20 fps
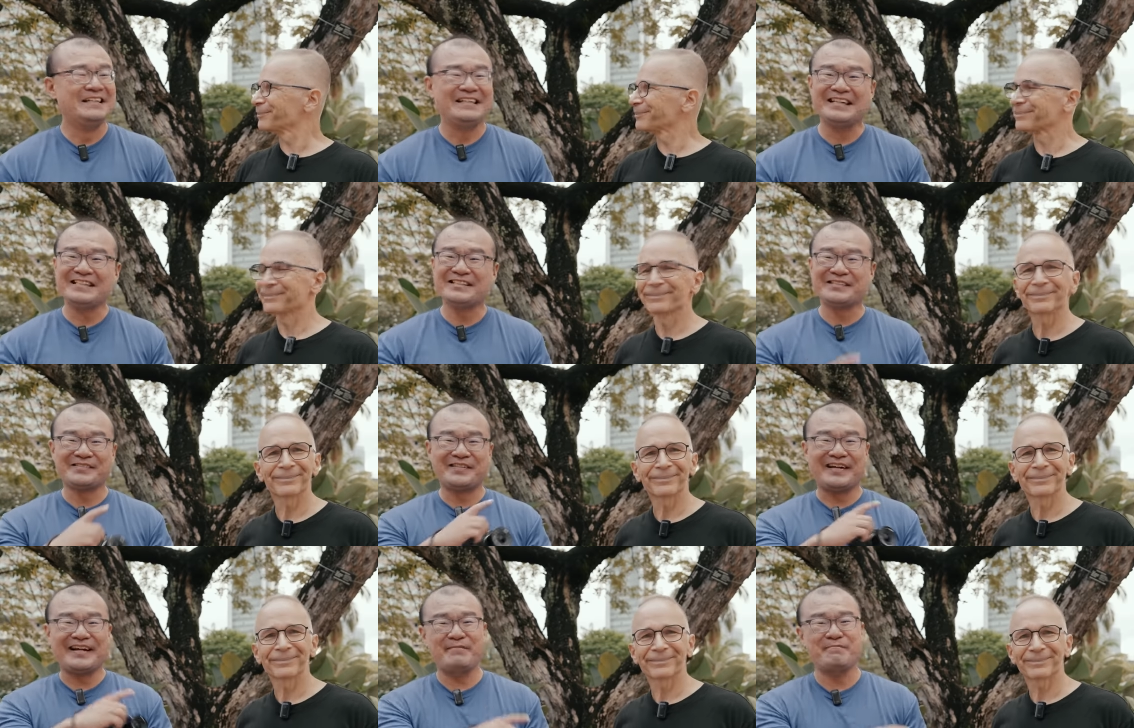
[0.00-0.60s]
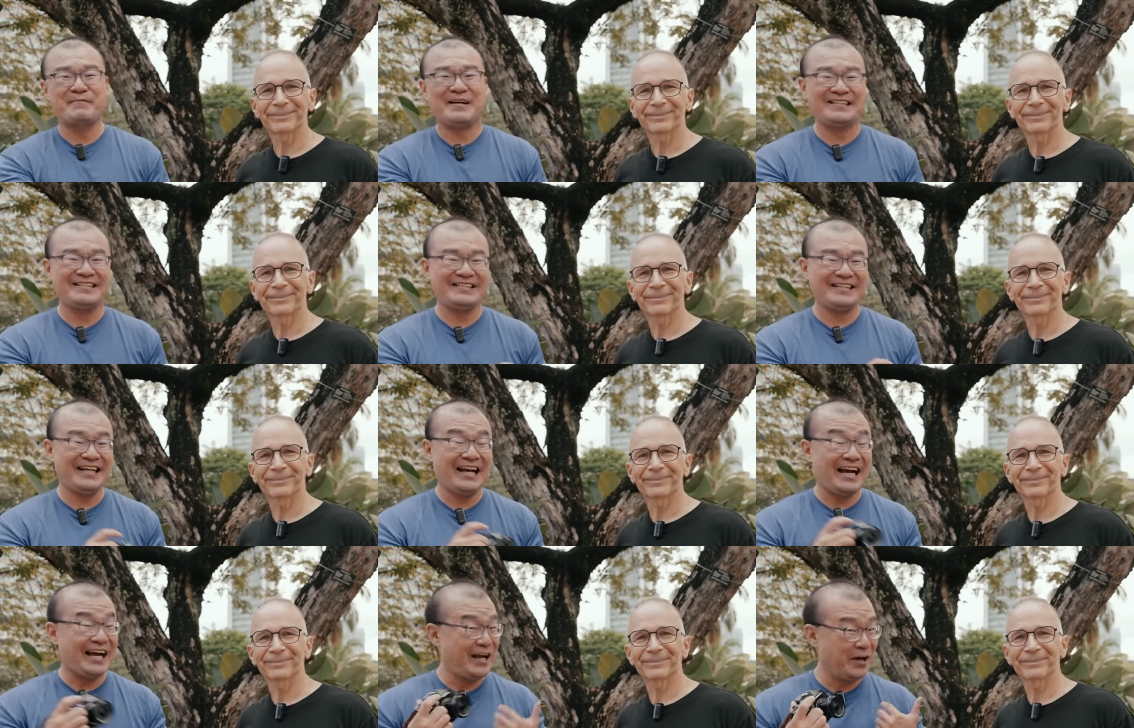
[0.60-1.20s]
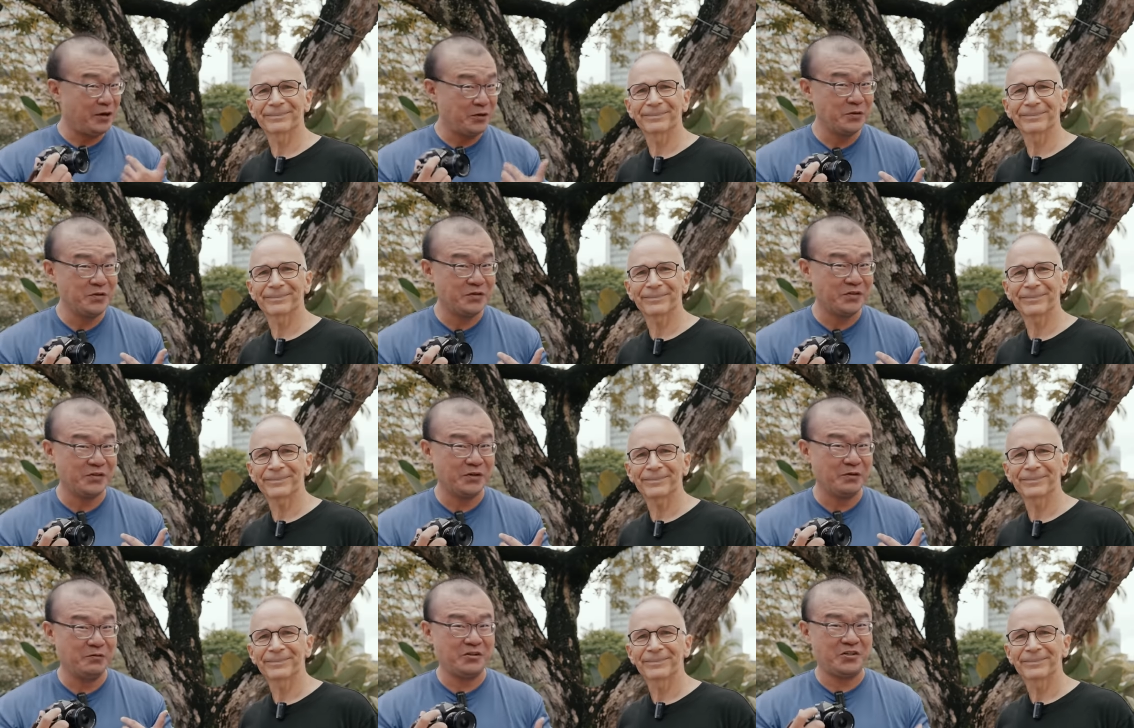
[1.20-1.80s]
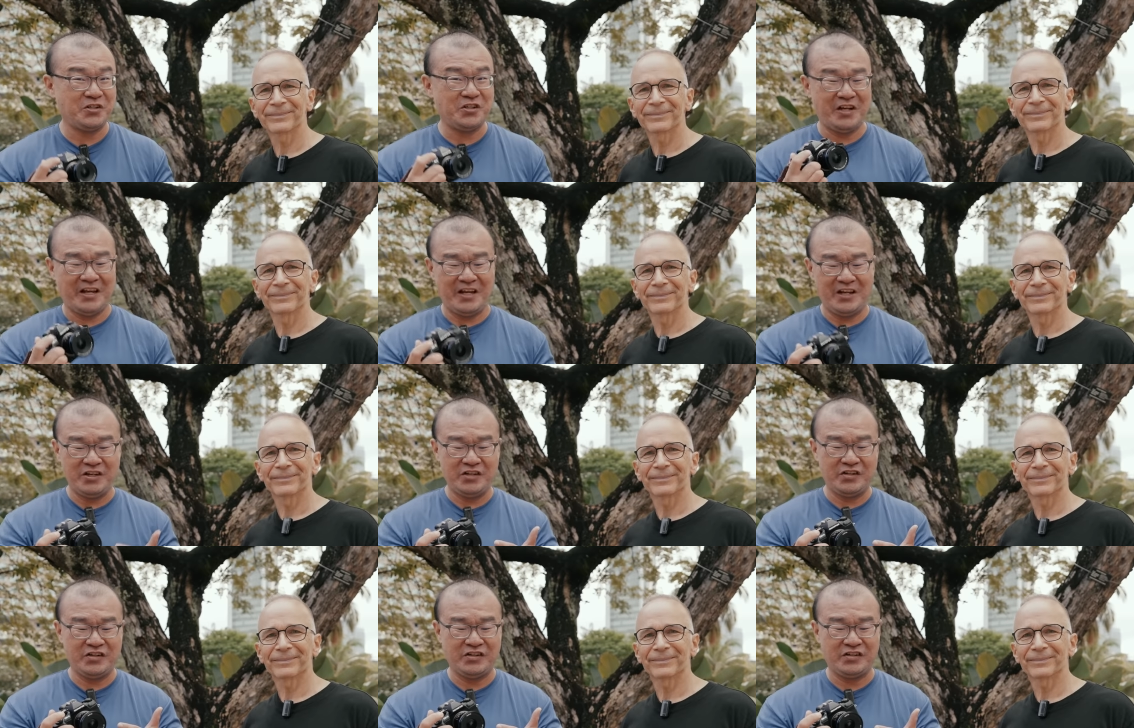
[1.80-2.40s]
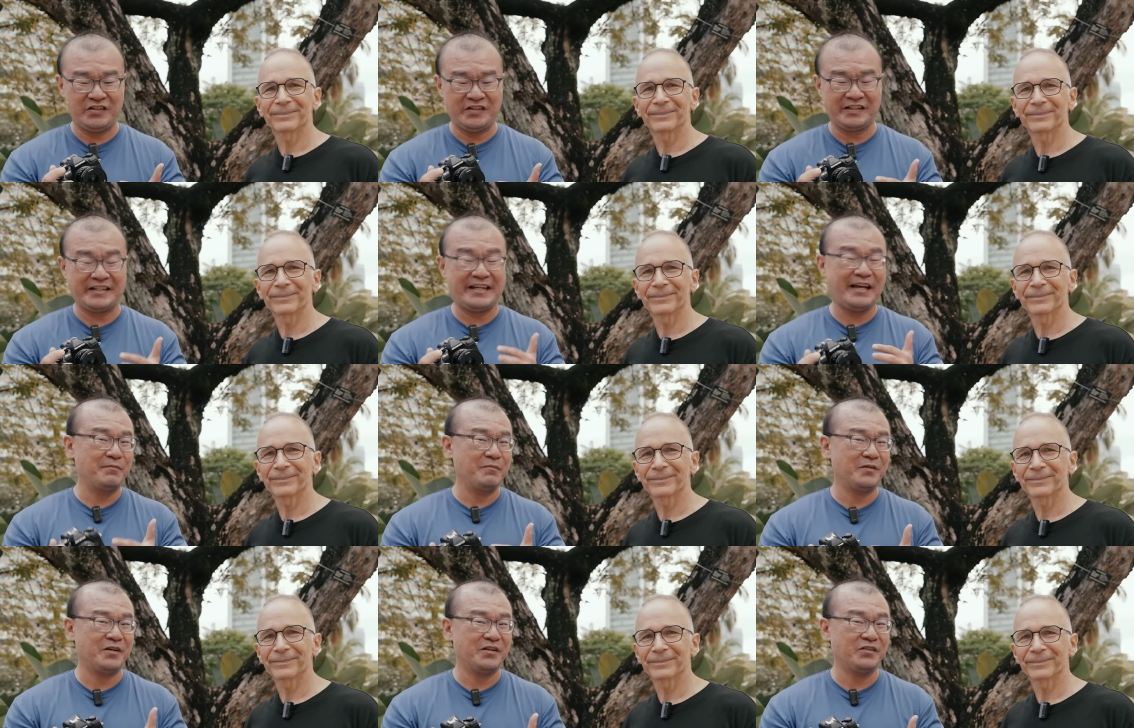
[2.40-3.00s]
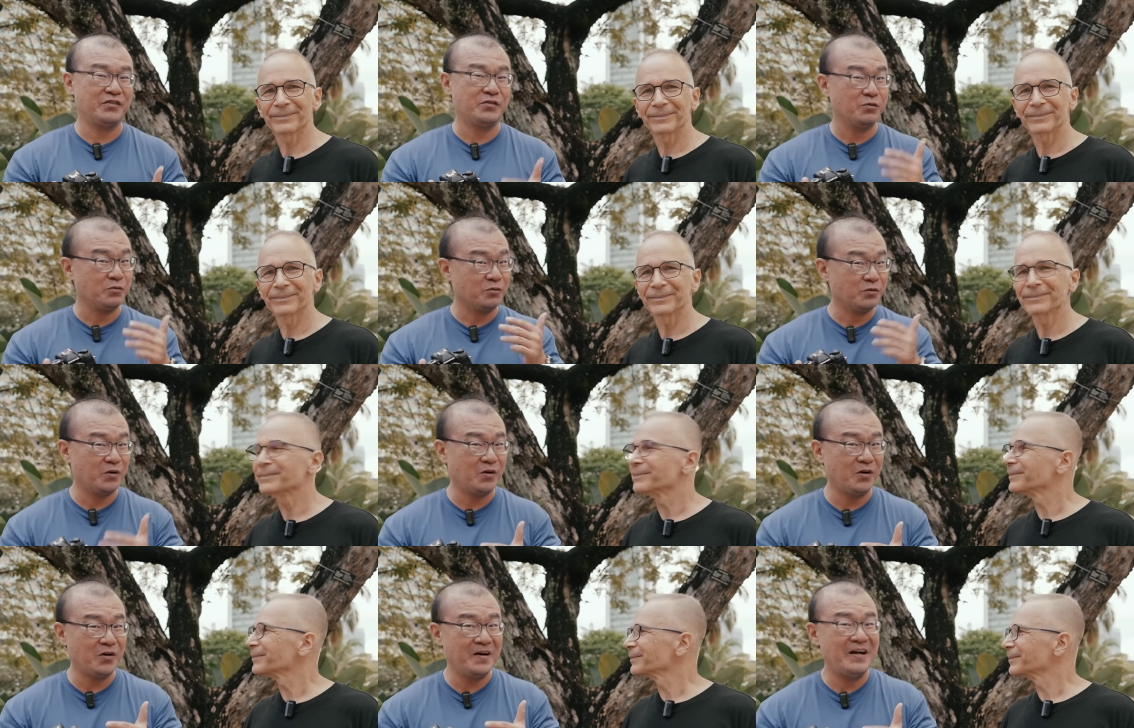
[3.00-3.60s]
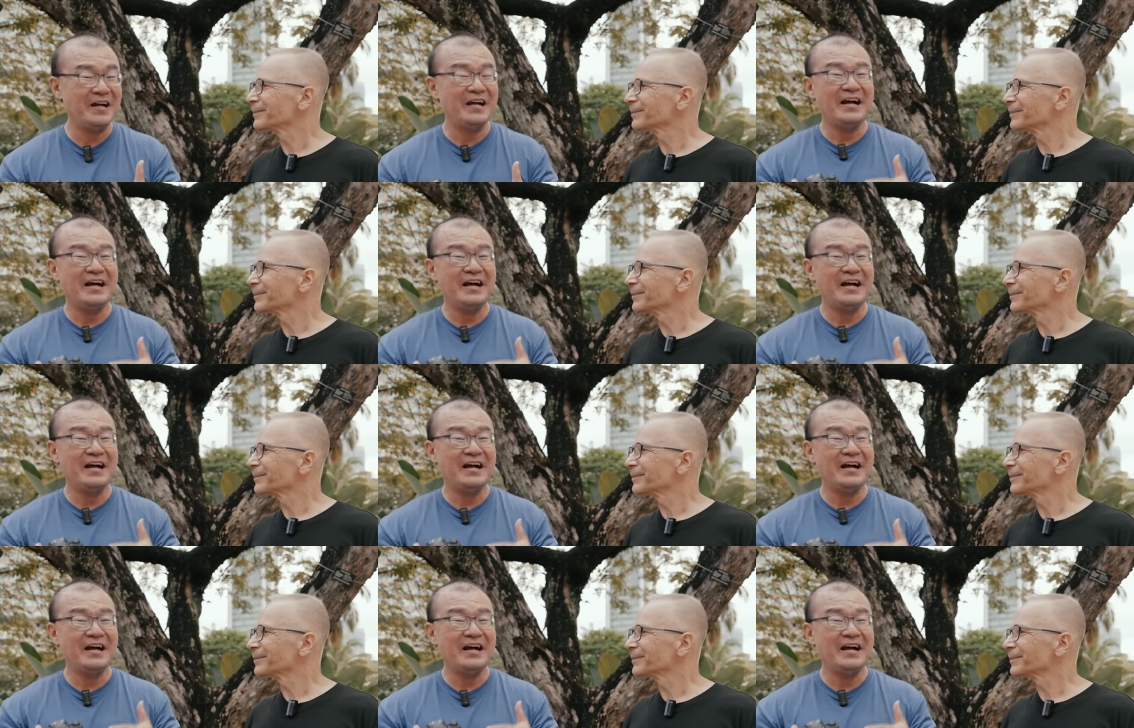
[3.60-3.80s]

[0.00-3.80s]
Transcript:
Speaker 1: That's right, Matti. I also will change the camera to RAW.